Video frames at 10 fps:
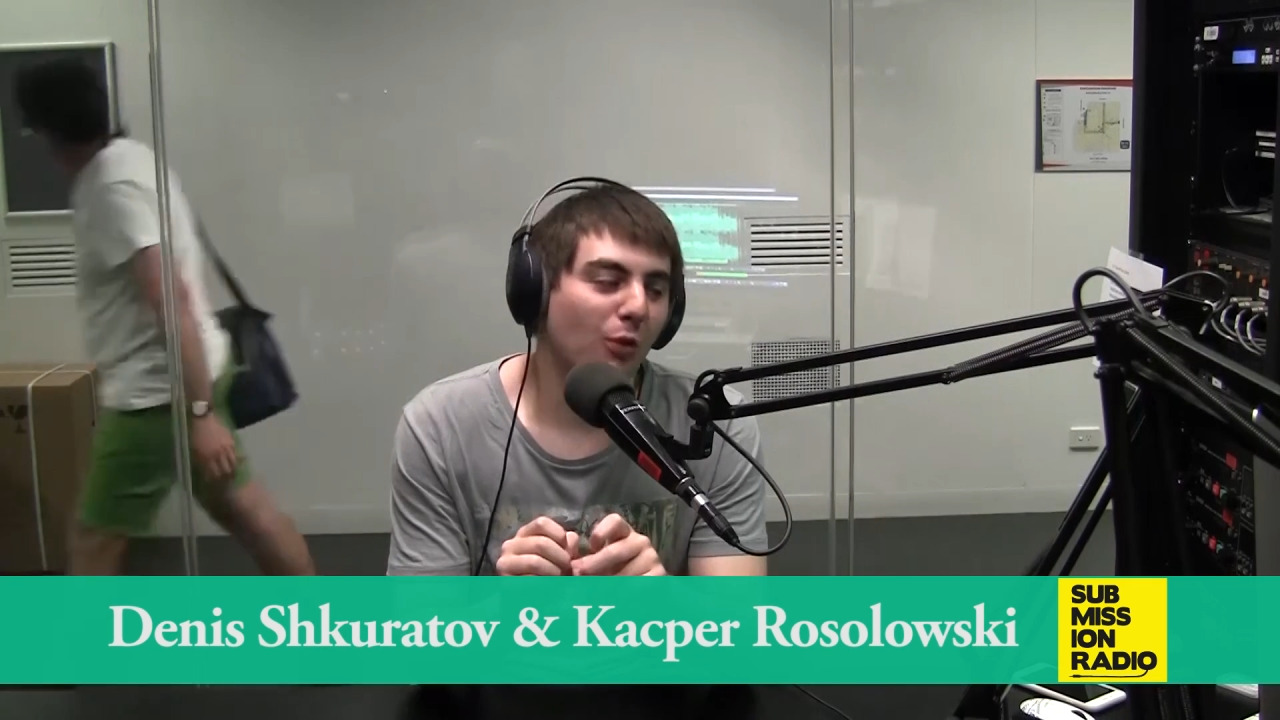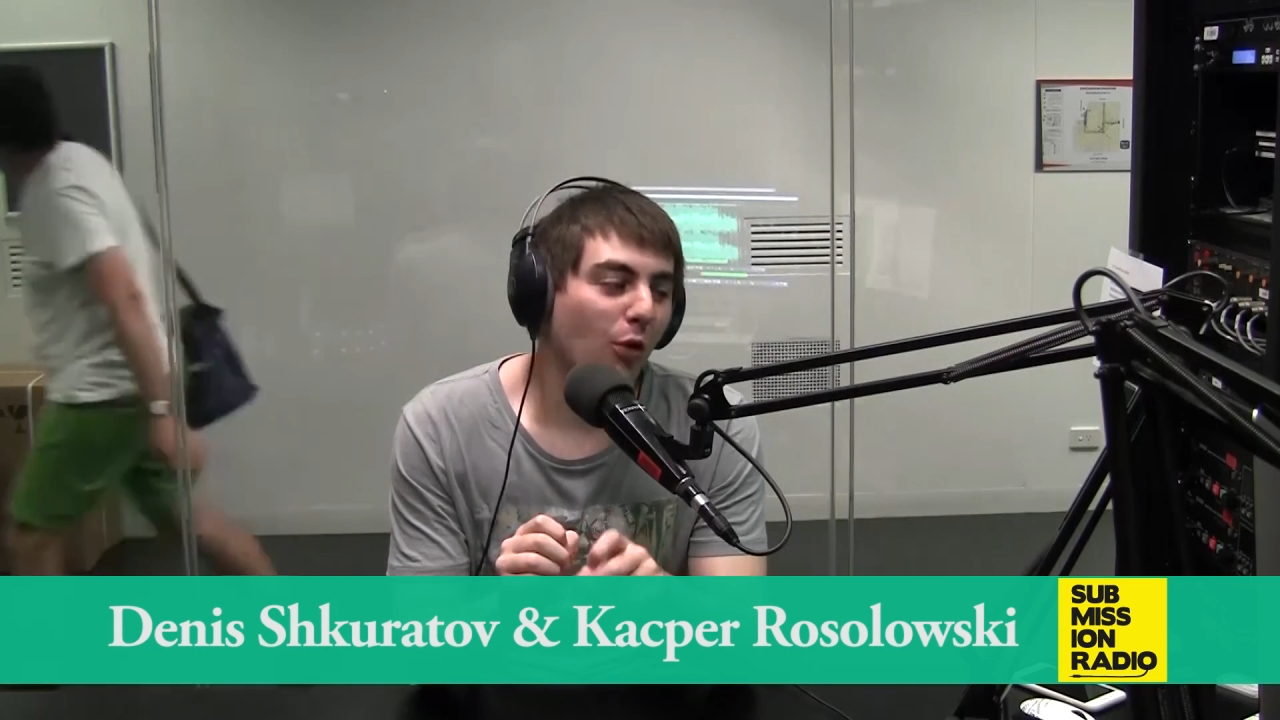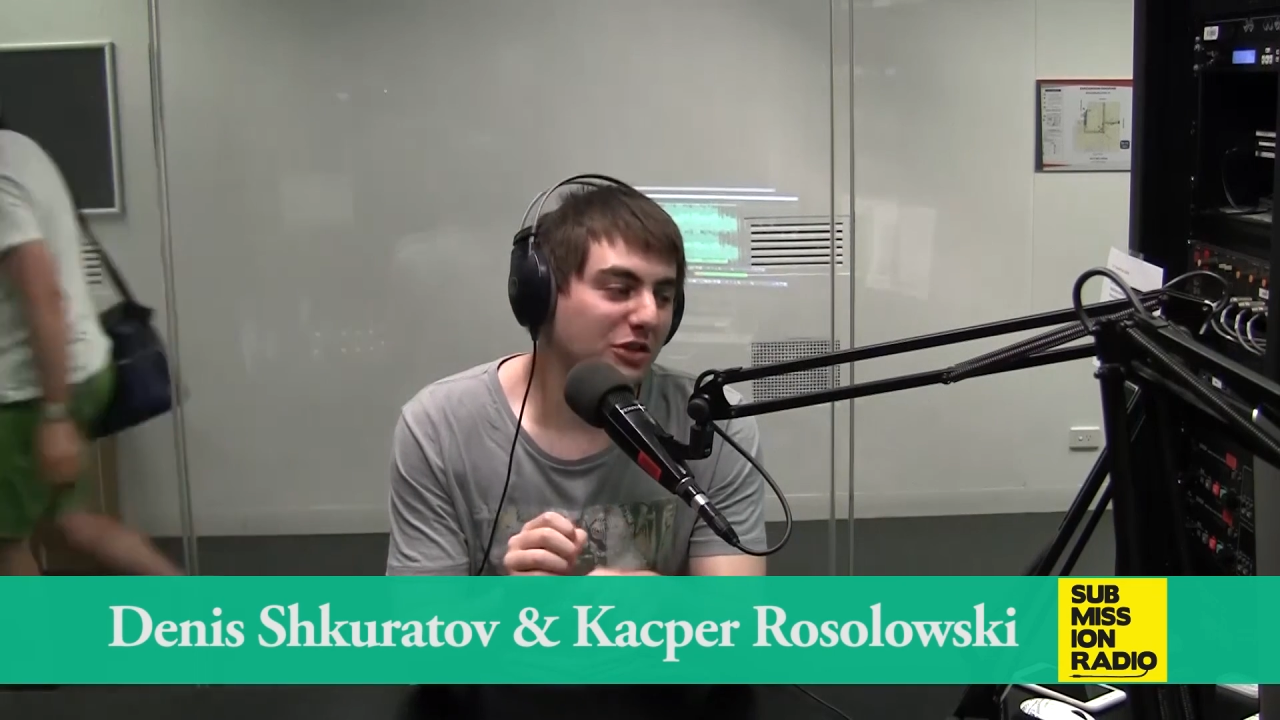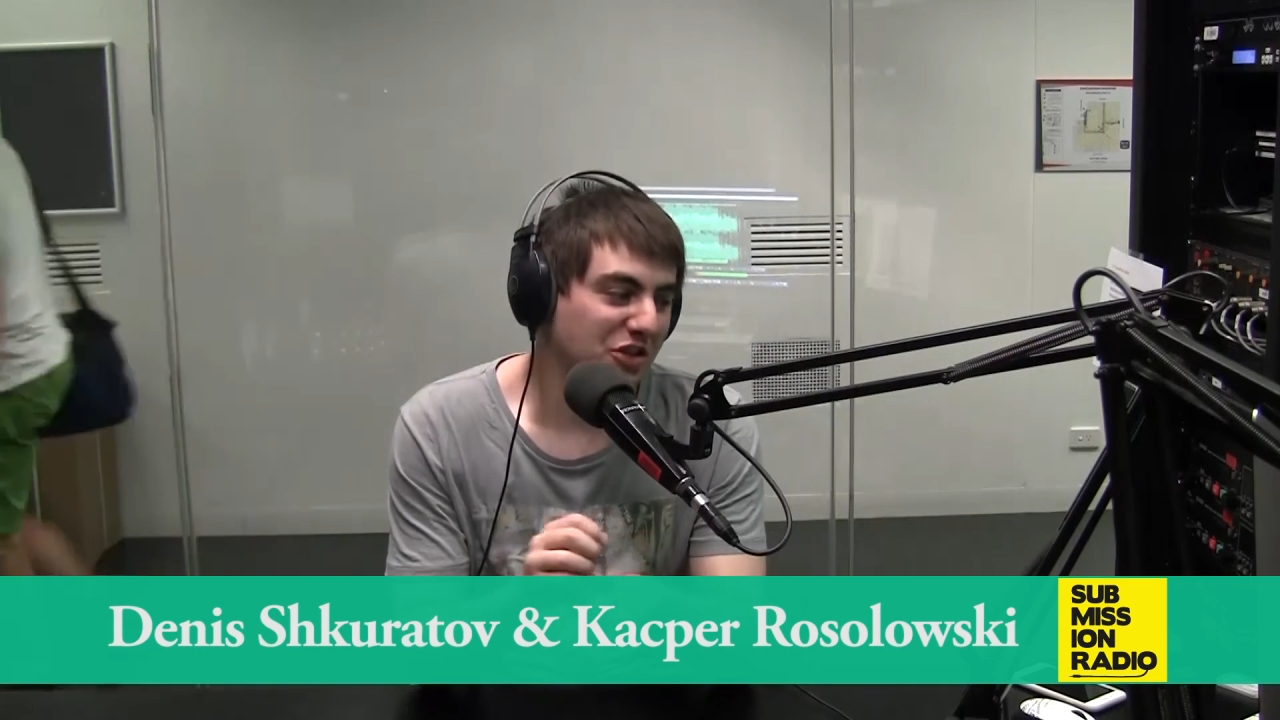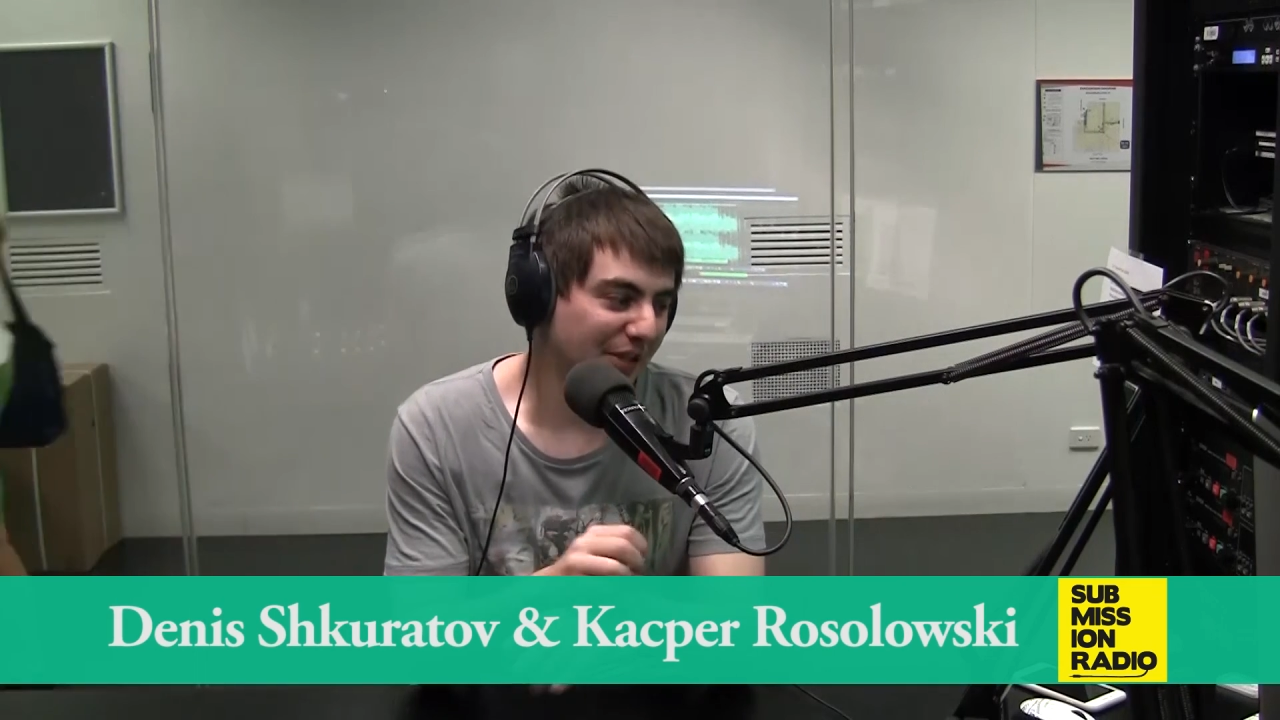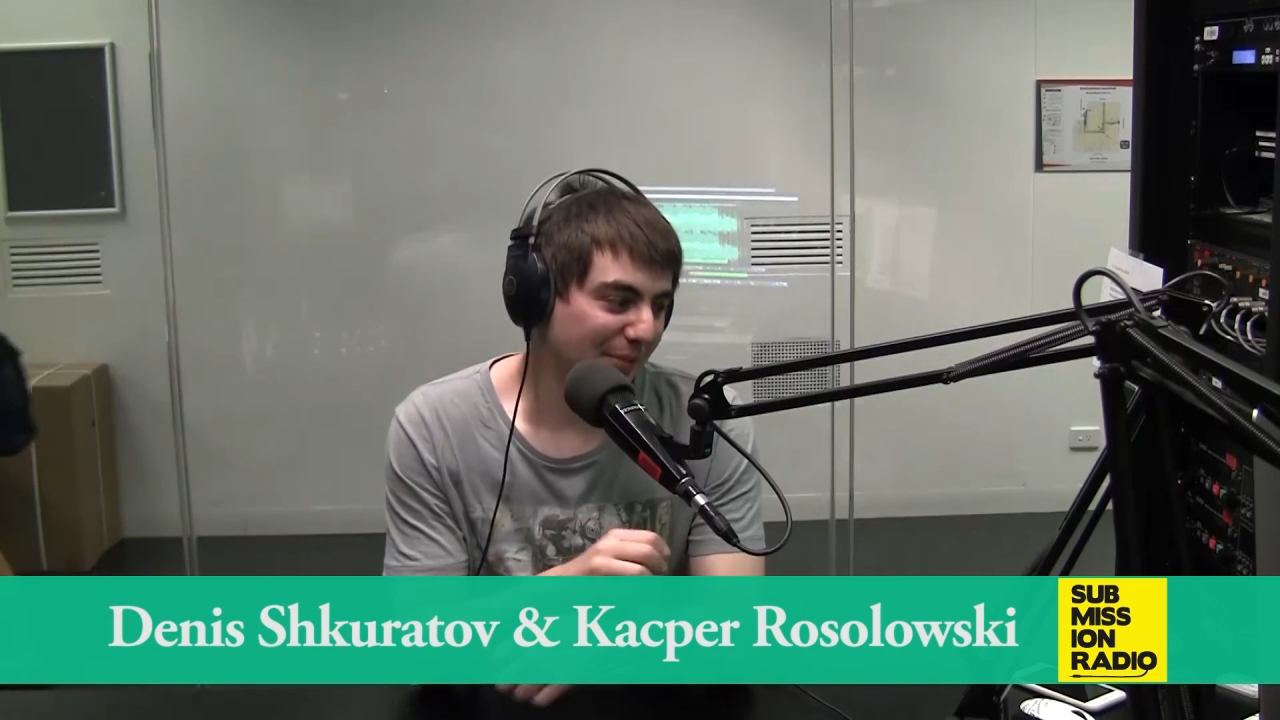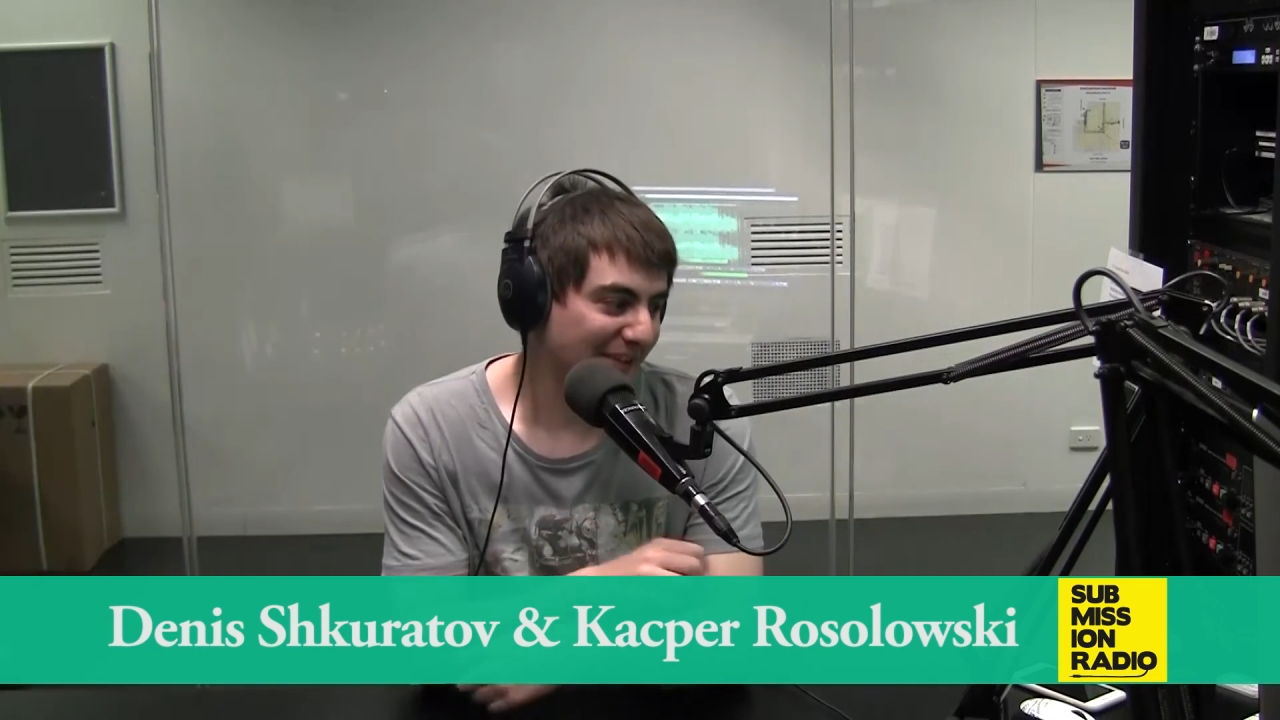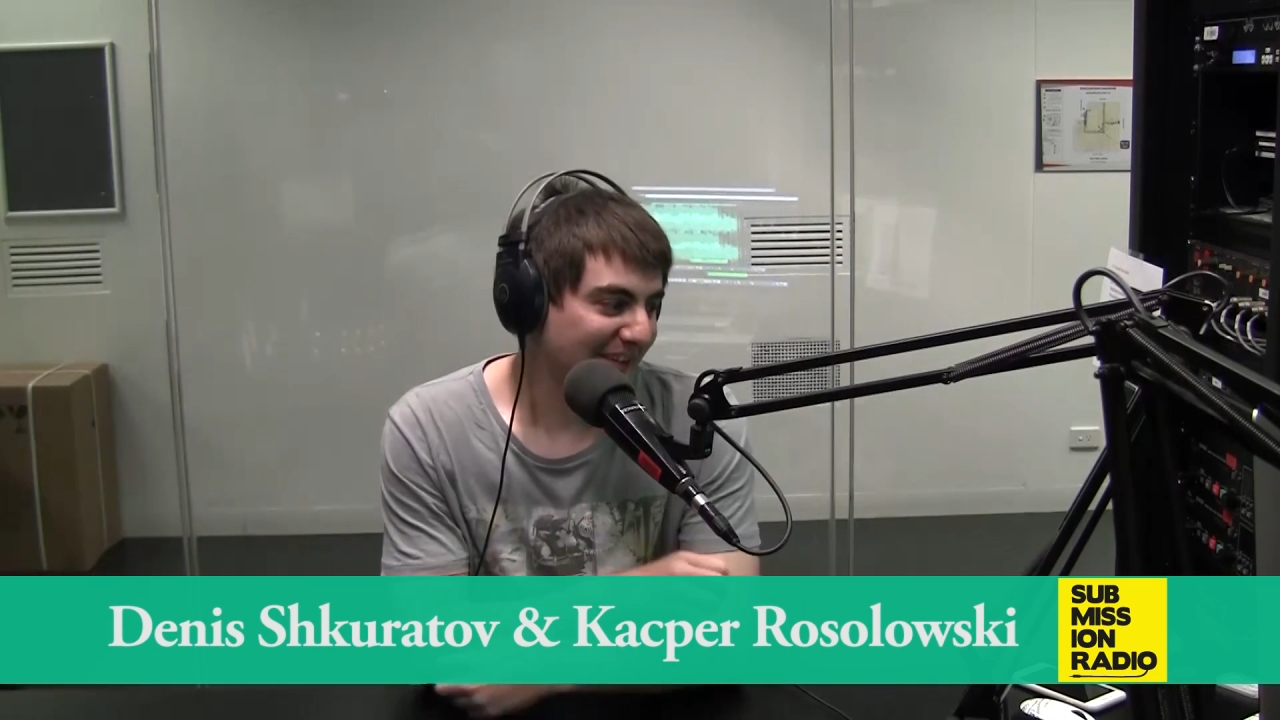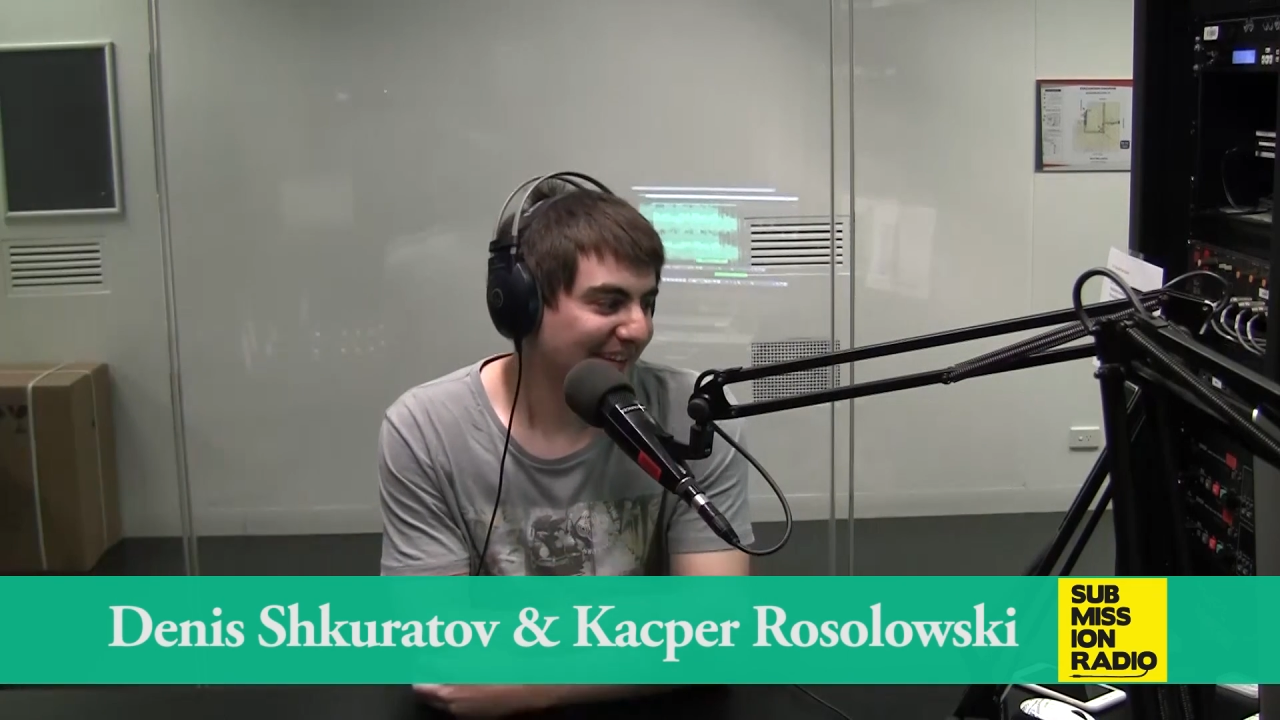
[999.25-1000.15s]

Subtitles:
warship,